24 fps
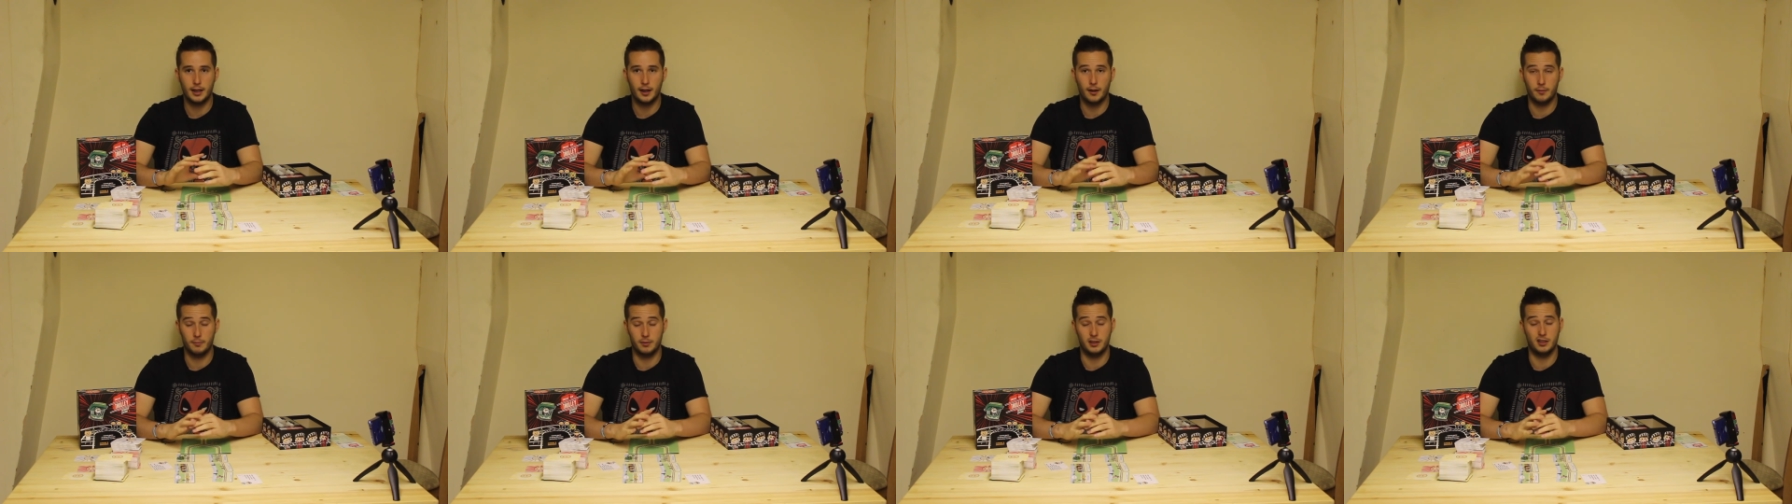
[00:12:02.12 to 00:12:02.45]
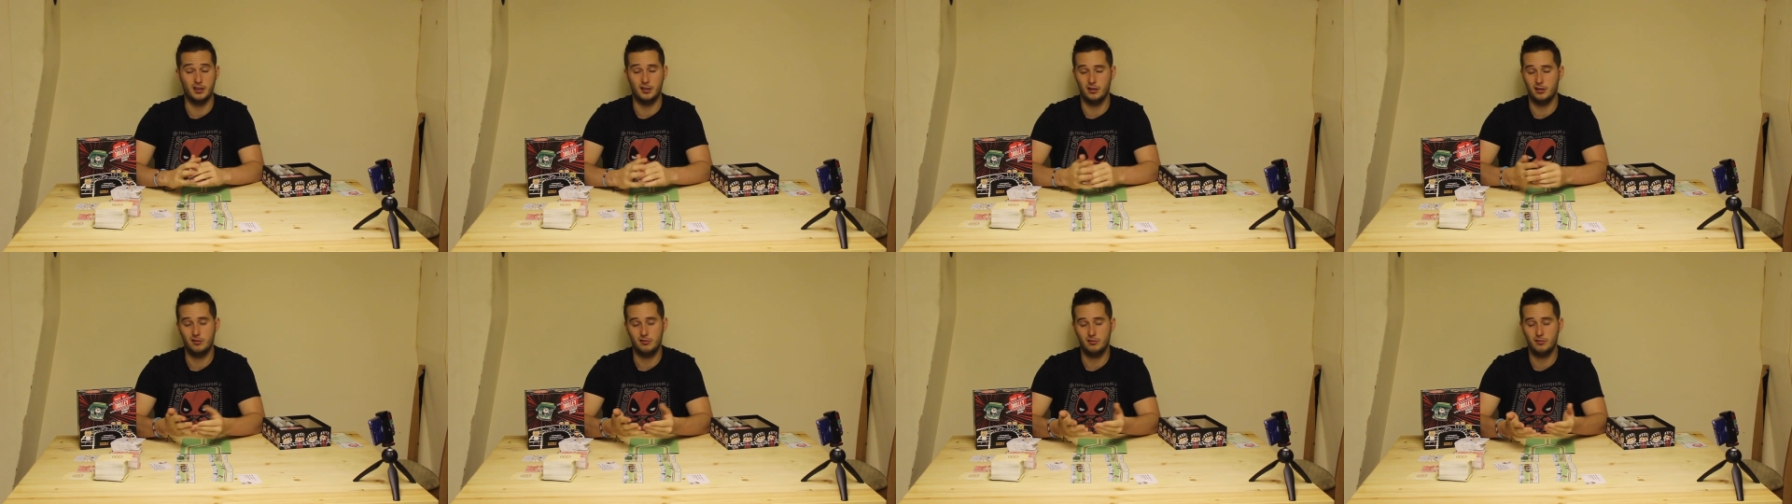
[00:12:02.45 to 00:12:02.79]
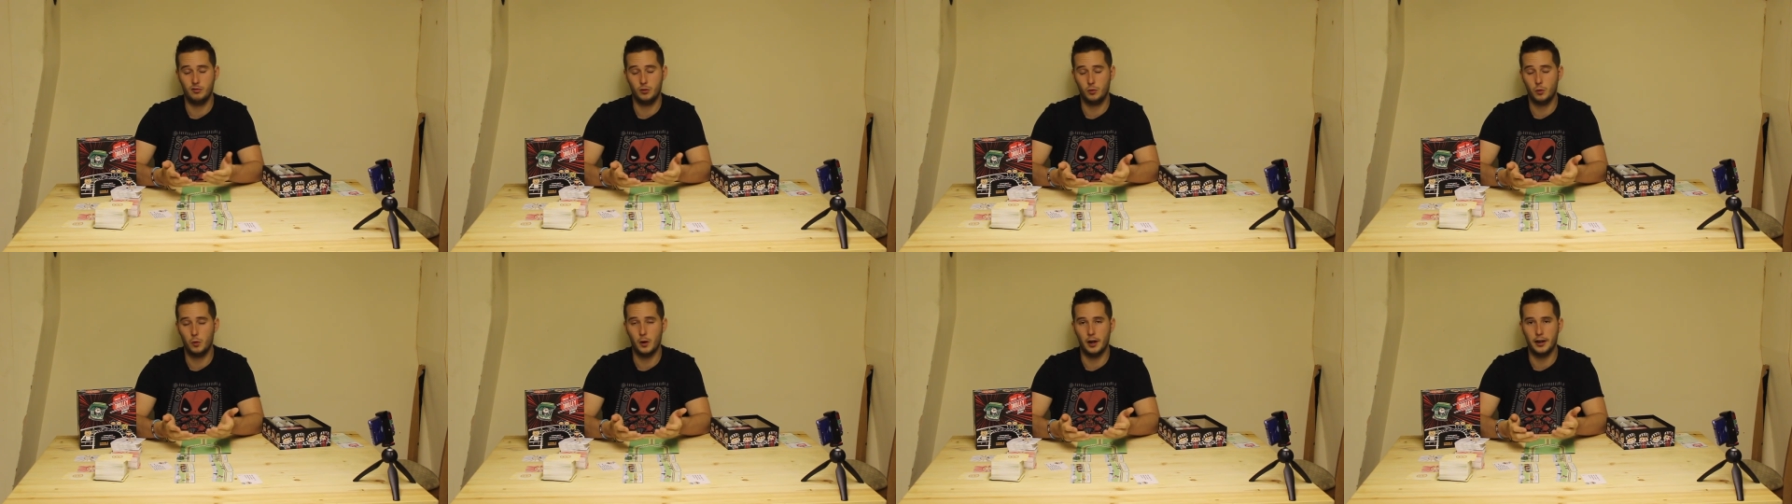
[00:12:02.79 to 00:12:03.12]
have been
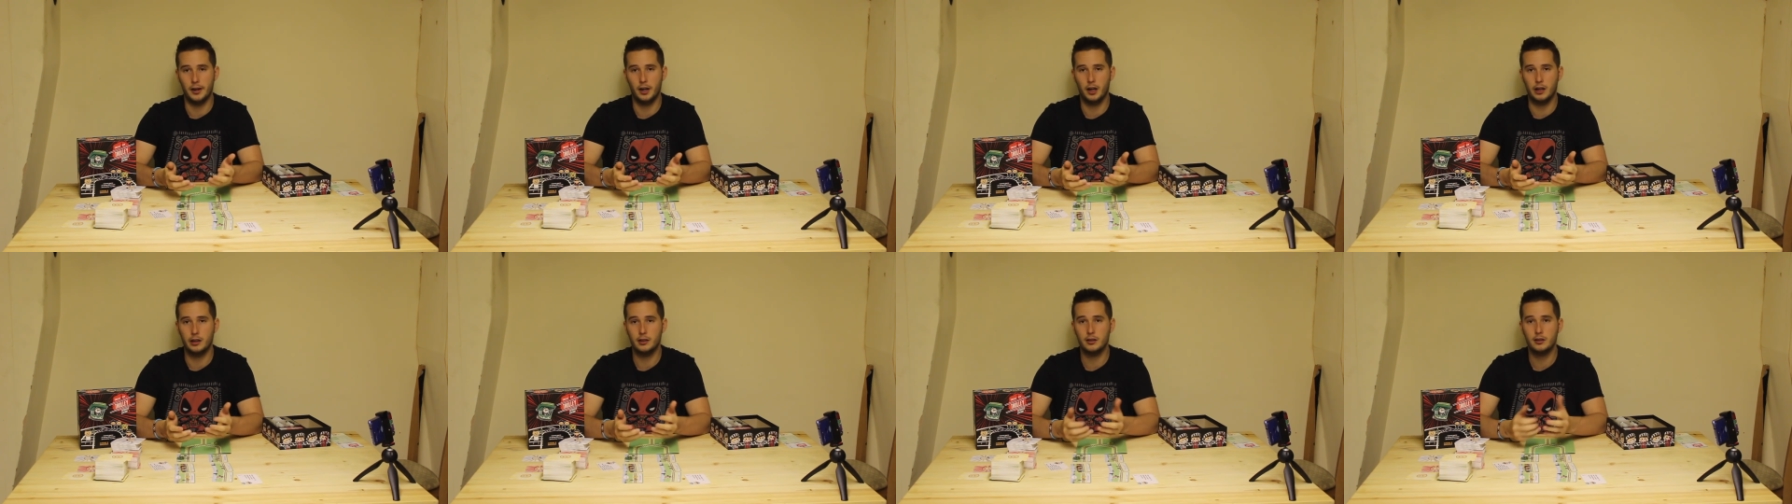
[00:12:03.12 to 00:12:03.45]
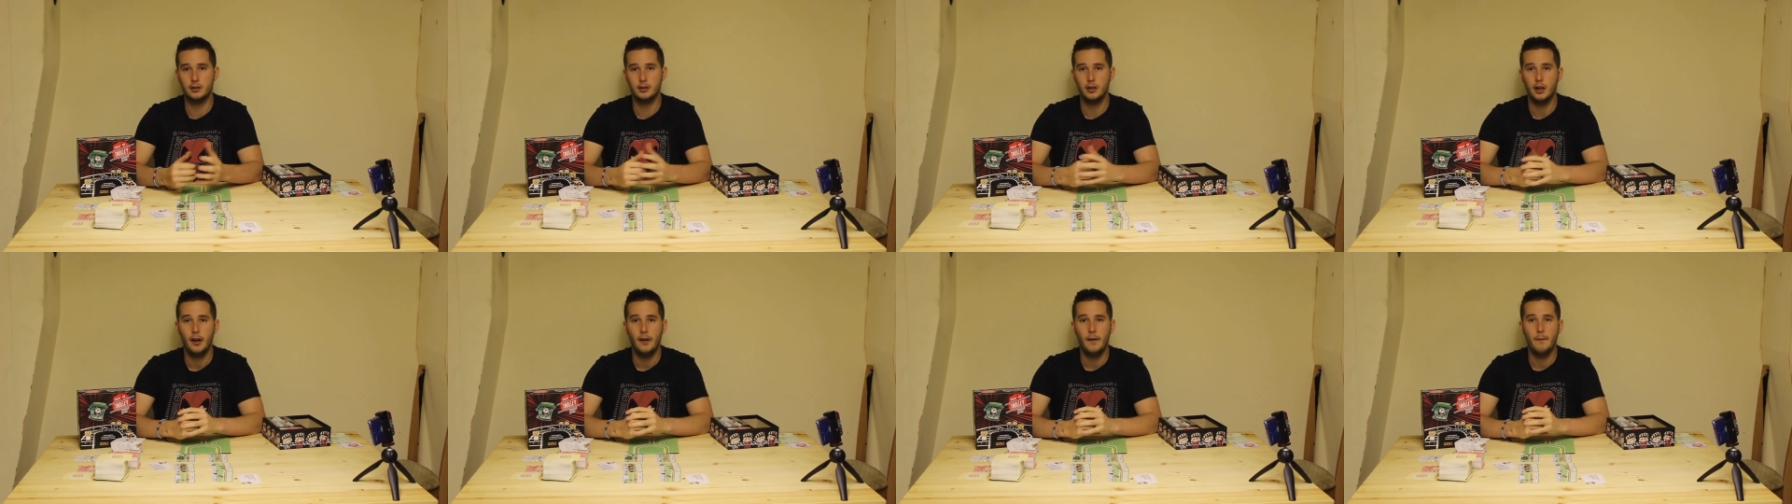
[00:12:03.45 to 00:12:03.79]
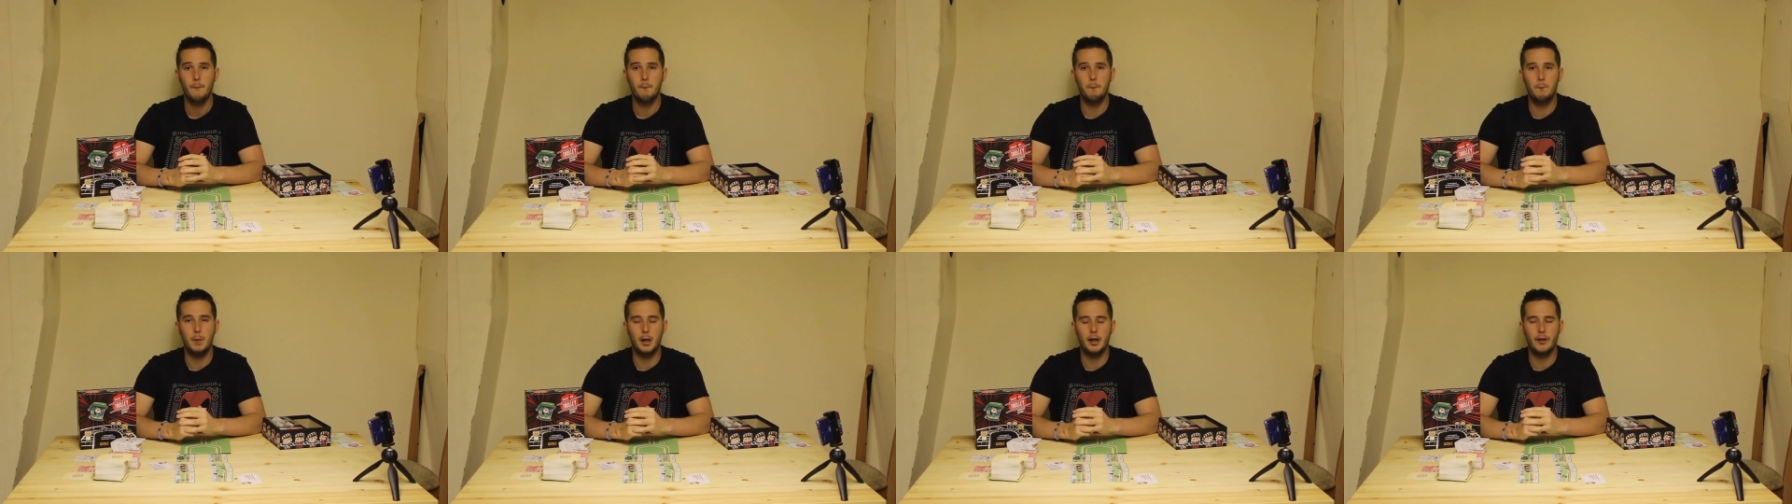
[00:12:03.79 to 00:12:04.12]
quite nice,
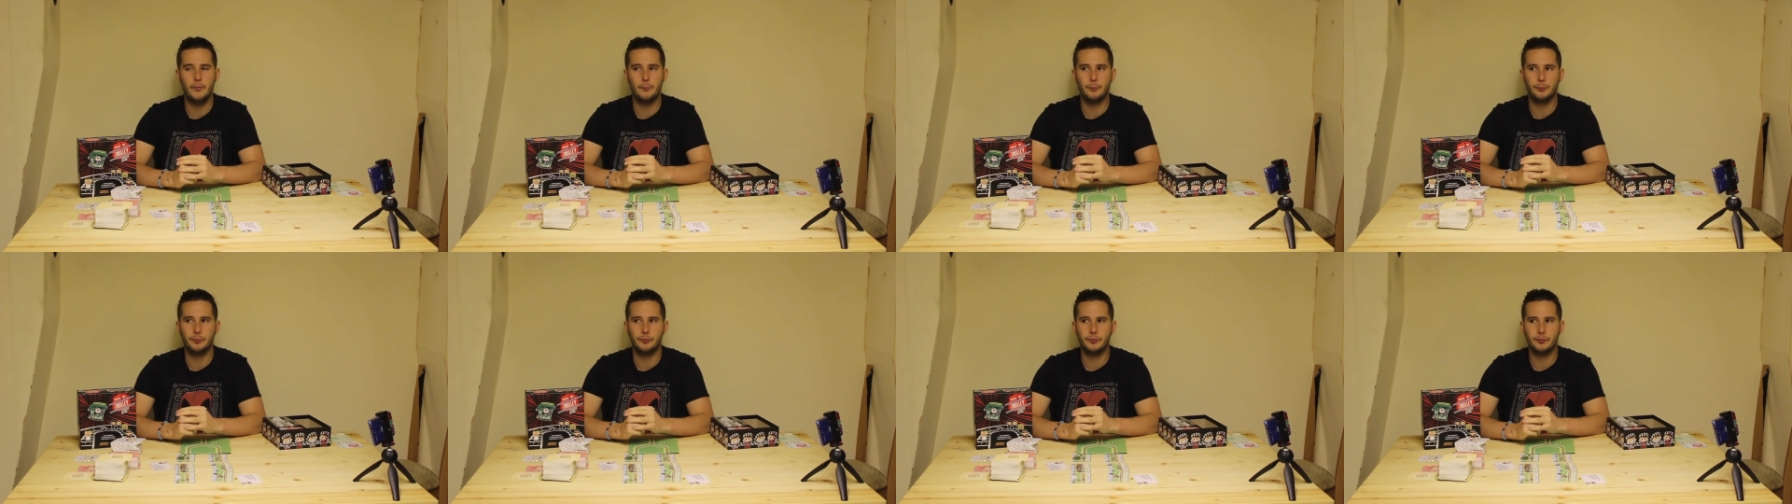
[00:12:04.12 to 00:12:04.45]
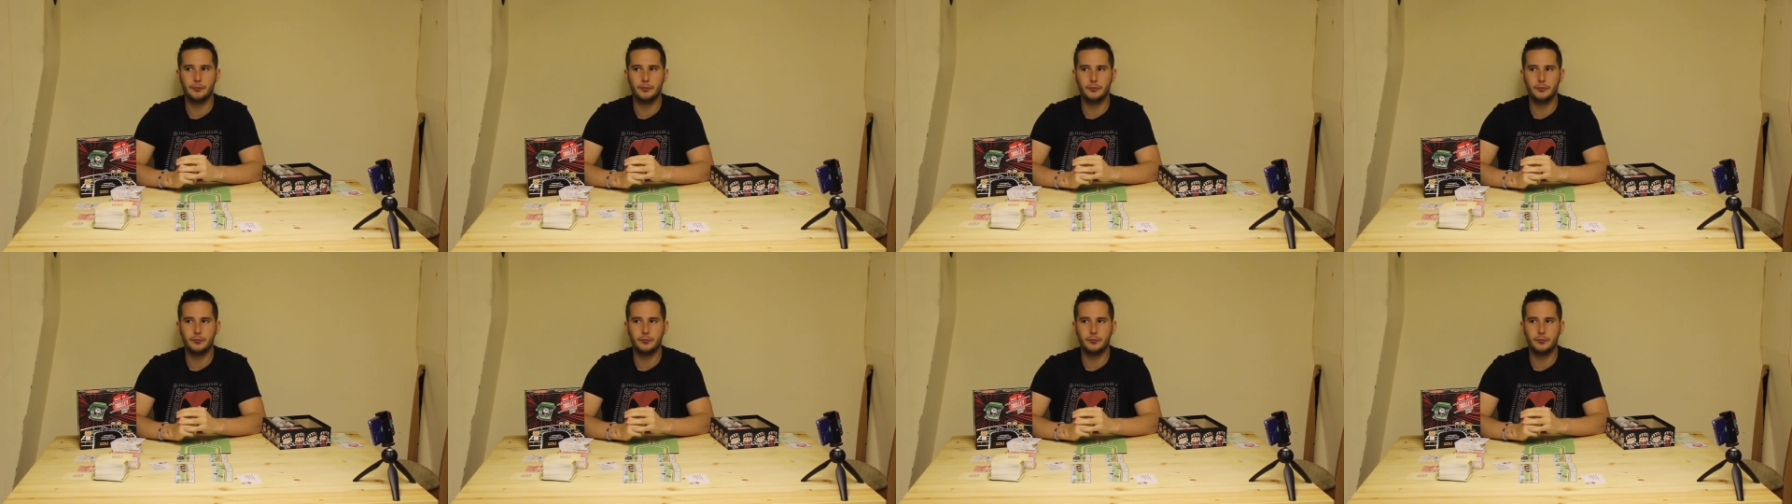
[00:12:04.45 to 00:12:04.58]
but